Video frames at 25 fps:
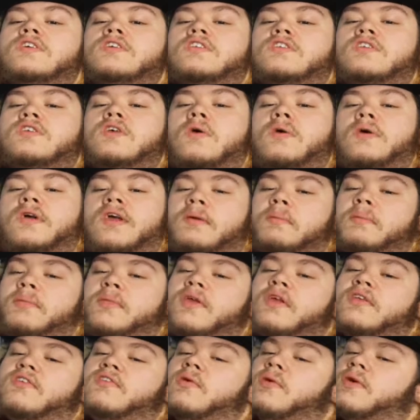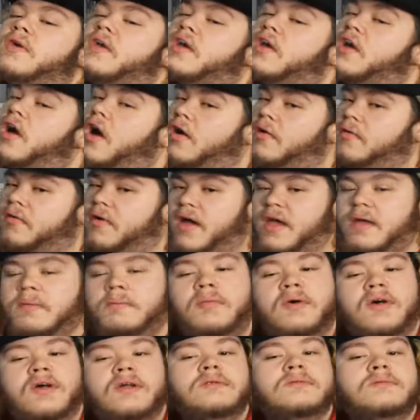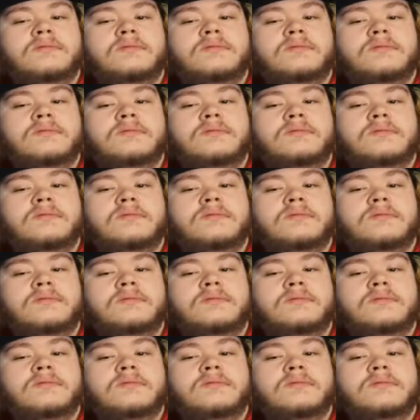so it can cut right. But